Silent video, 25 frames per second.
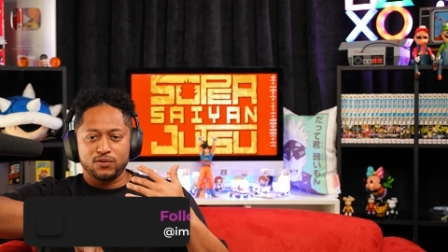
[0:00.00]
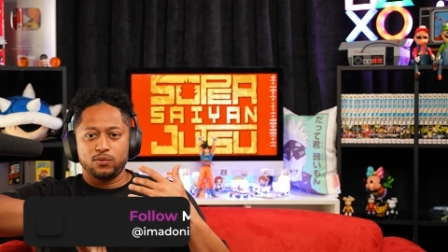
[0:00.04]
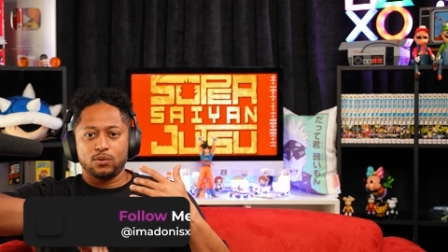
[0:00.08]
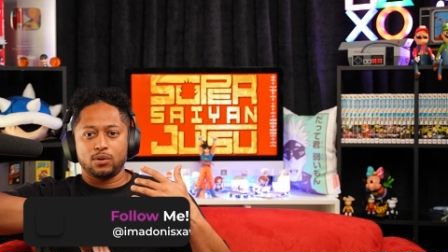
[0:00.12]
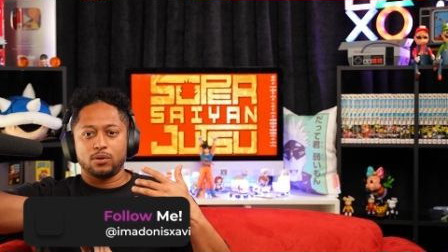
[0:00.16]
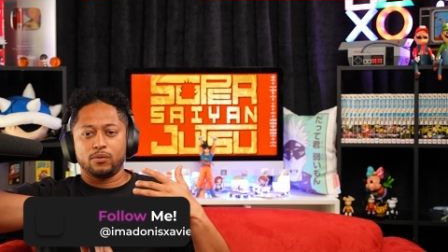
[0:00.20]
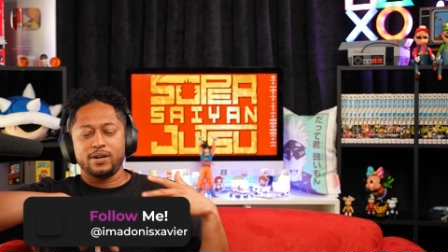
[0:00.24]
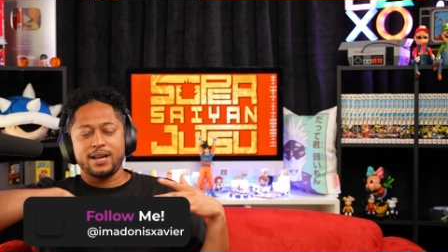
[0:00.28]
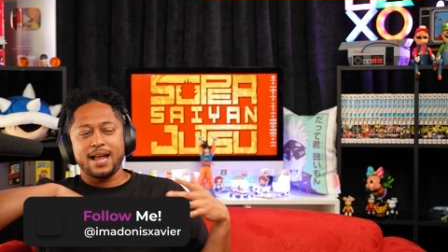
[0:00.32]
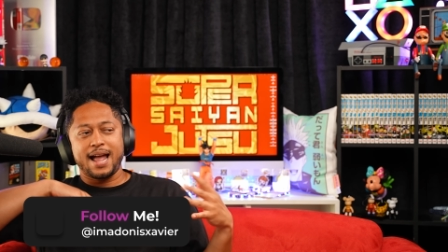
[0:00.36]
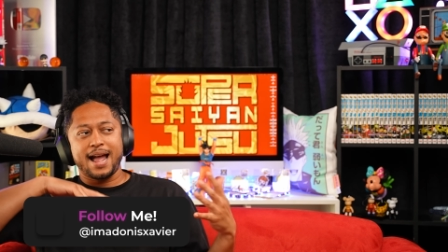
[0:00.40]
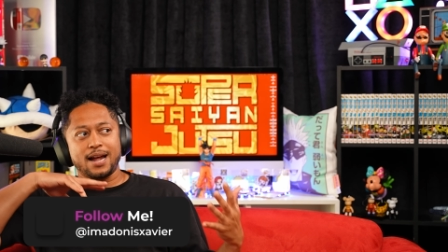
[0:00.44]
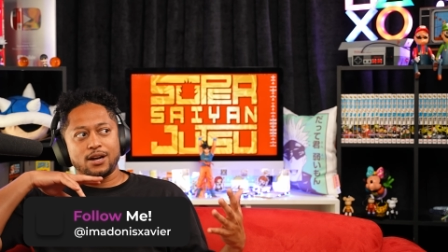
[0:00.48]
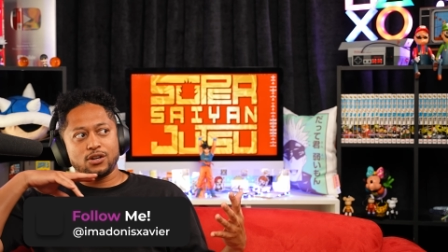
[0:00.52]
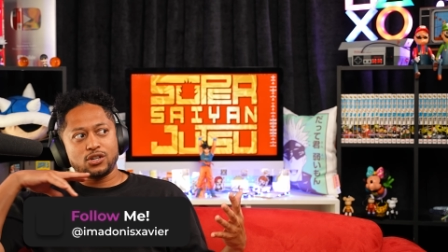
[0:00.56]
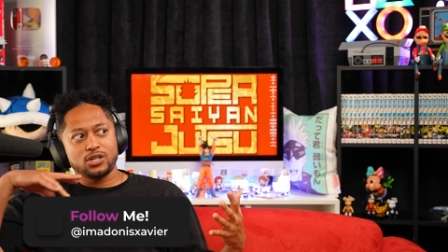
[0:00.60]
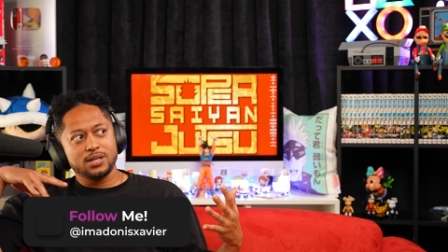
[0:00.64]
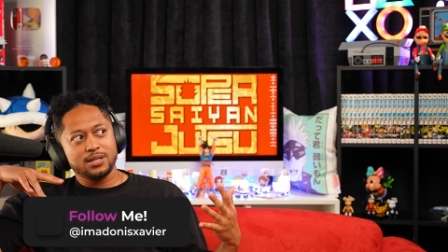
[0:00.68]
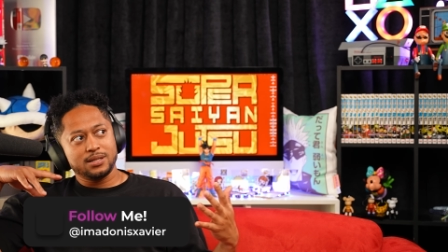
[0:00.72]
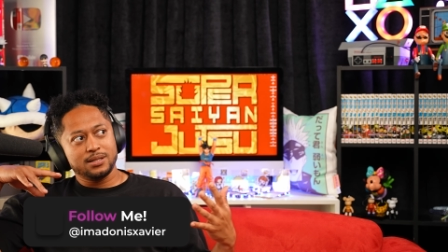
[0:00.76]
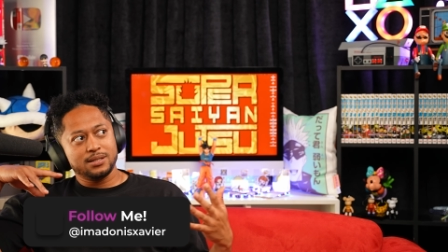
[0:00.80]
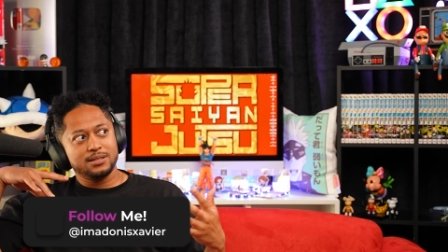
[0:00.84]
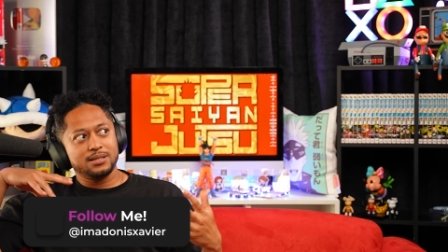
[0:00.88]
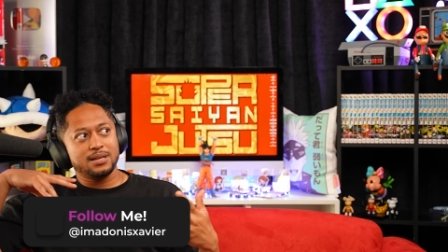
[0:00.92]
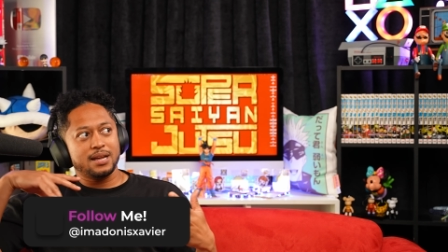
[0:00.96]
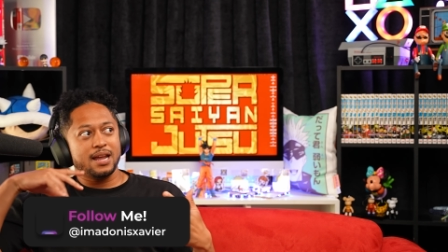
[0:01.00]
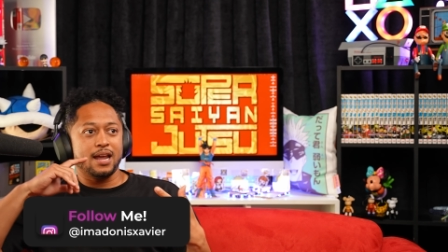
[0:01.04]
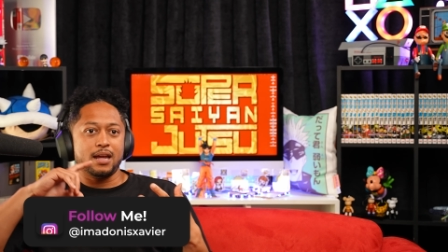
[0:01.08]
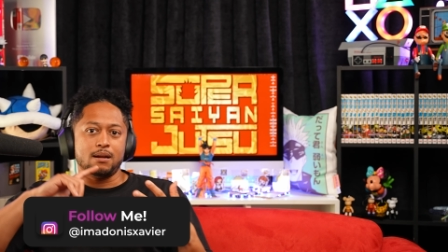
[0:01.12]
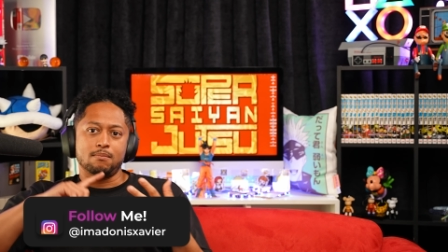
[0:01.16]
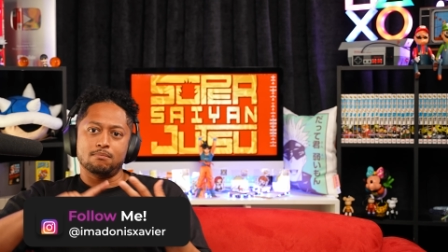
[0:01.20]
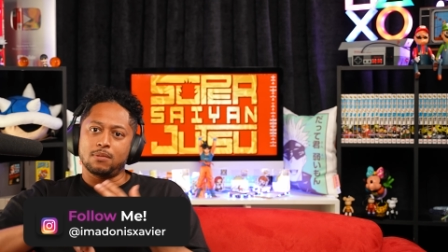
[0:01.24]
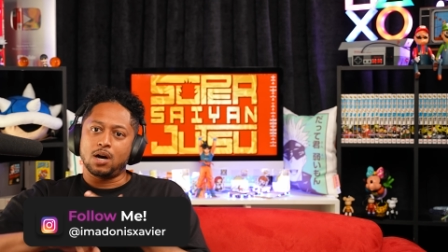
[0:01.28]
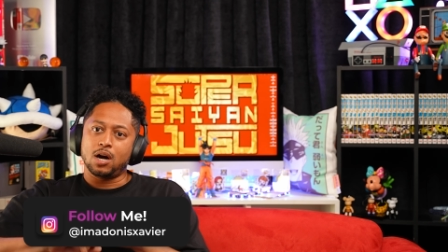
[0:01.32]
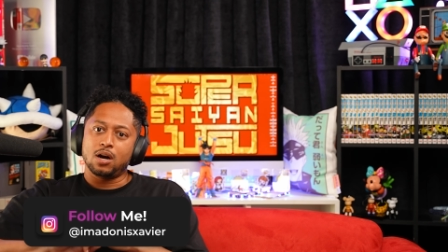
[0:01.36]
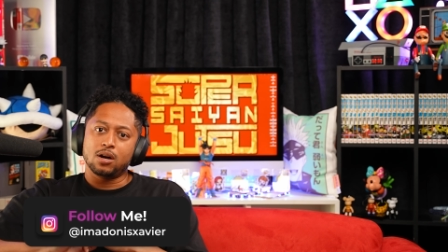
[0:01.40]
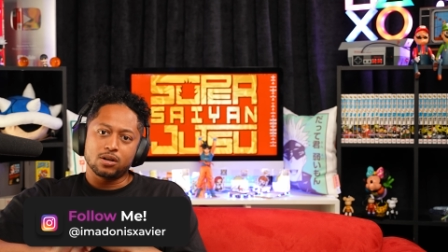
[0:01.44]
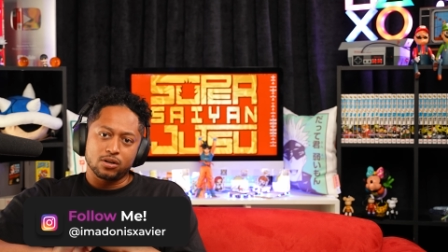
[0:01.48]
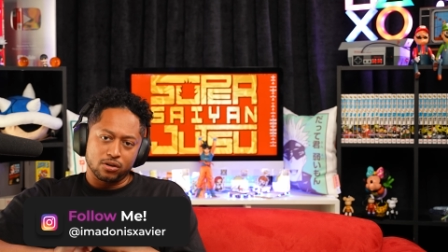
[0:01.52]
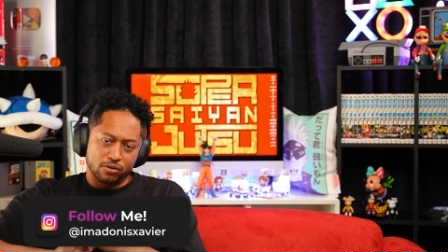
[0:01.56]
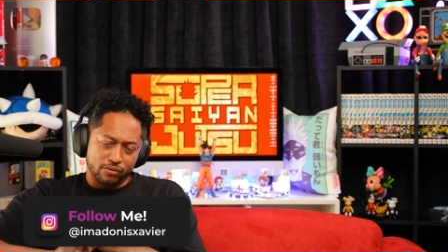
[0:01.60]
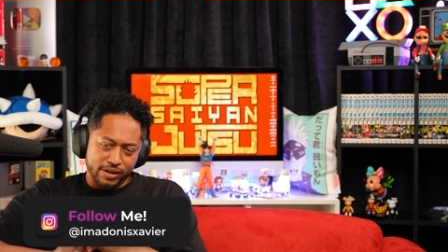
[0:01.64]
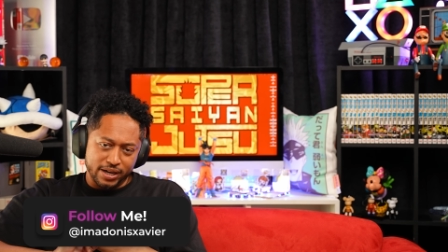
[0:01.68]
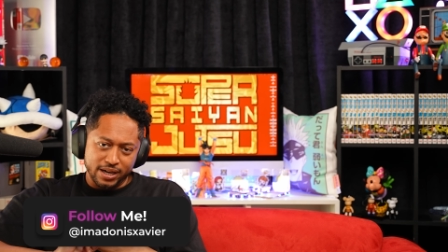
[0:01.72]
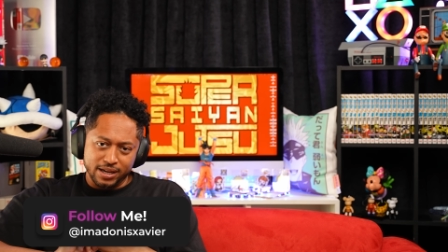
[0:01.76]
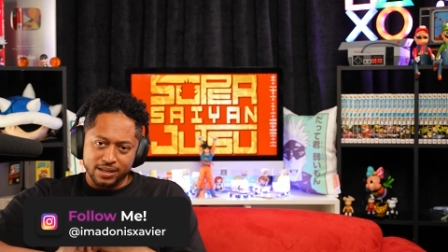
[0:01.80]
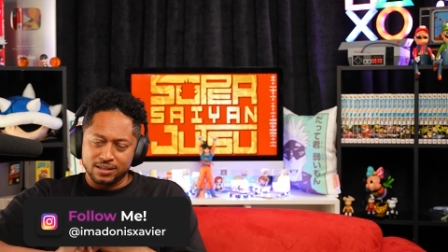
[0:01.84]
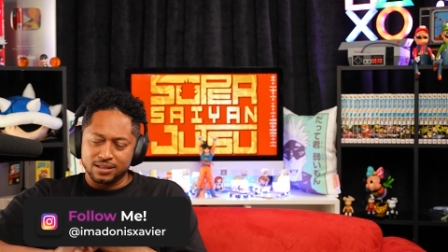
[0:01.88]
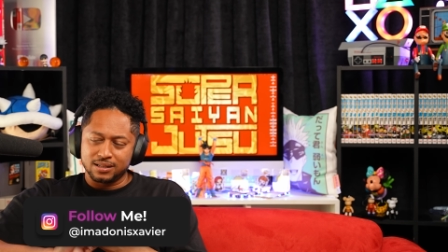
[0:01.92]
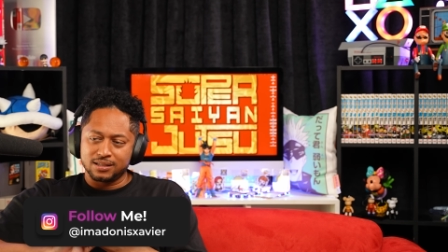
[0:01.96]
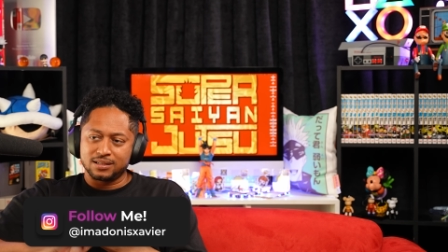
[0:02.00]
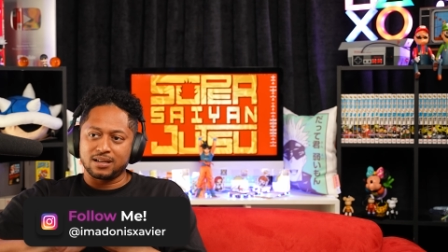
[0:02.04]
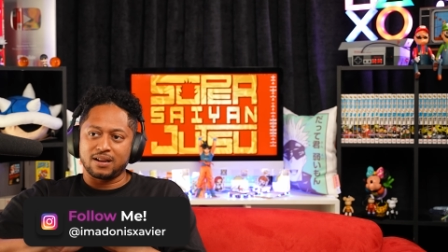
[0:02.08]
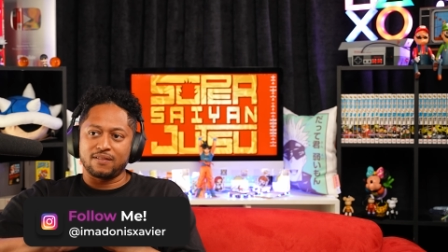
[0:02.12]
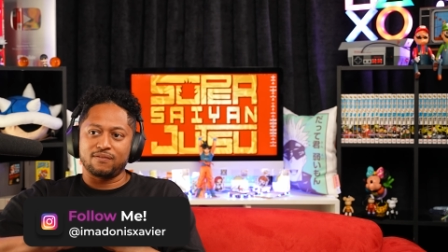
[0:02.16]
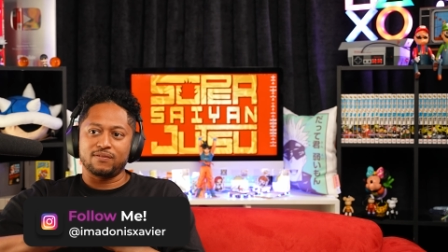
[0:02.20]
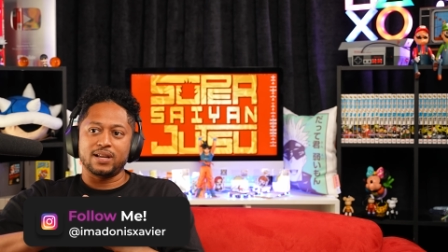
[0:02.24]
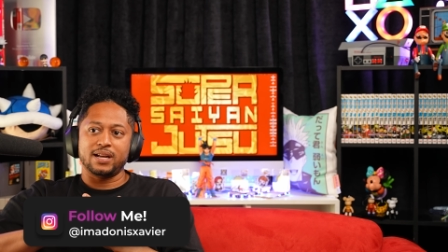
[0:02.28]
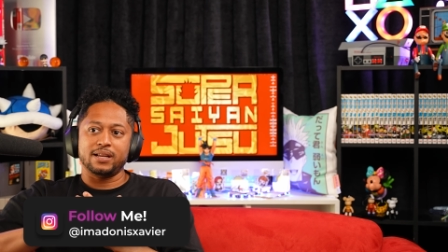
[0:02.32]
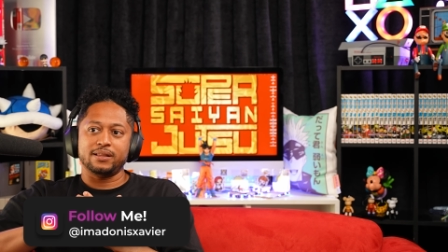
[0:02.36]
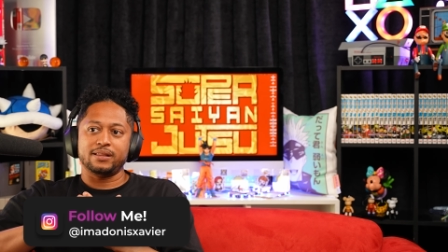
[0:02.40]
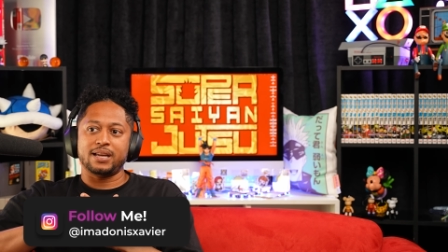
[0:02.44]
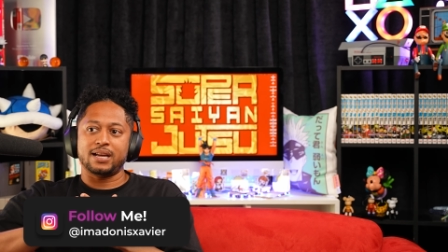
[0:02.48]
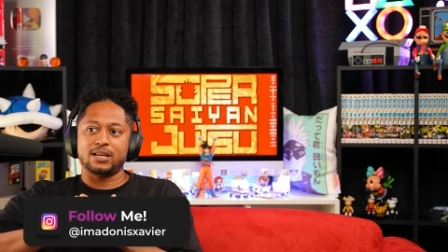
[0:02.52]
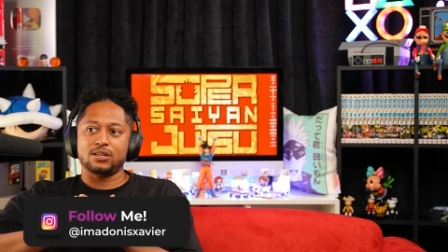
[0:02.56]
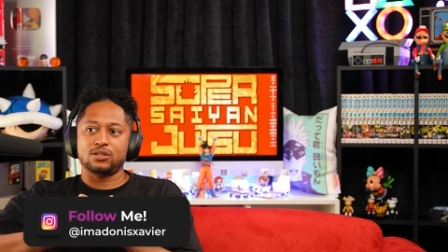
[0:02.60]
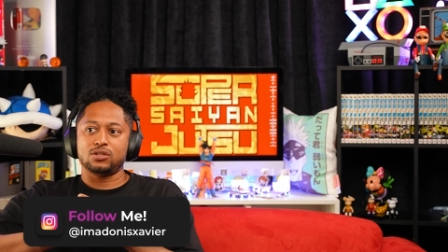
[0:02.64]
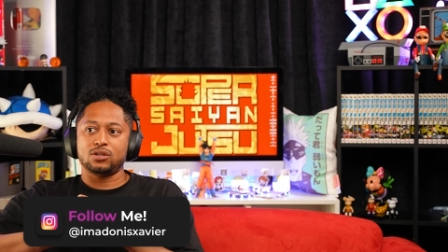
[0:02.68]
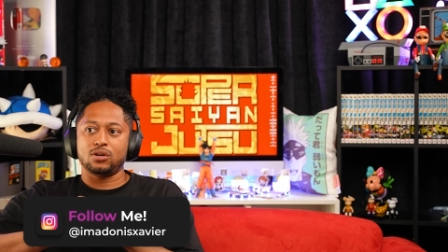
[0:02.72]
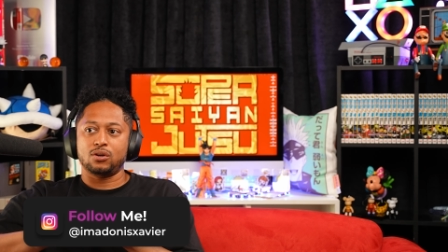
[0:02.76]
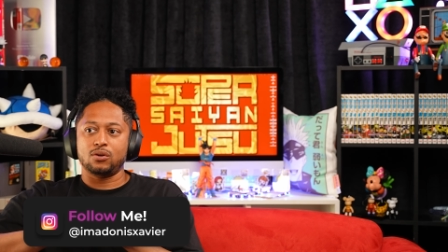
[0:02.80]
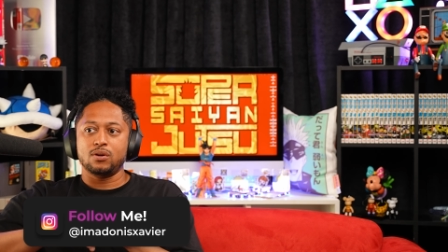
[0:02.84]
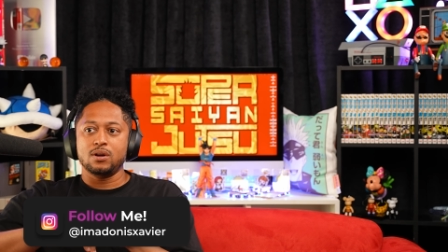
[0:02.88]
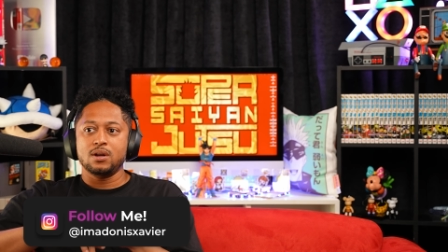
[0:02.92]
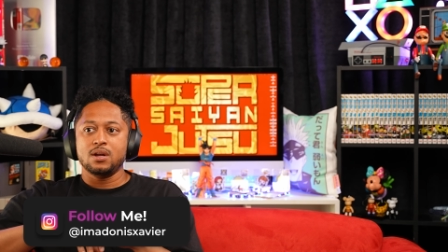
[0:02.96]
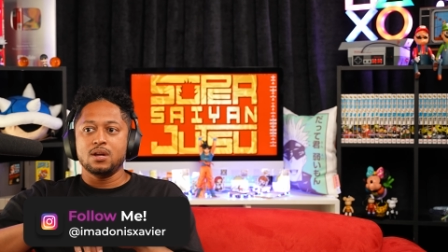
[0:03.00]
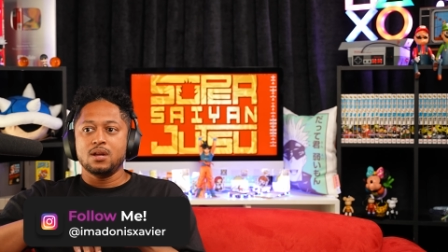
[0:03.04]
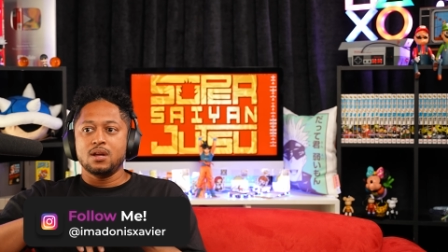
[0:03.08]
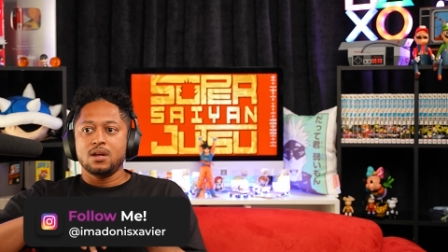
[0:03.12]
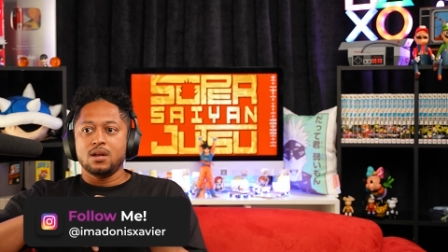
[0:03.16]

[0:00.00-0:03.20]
for reactions and mongeries and stuff like that. So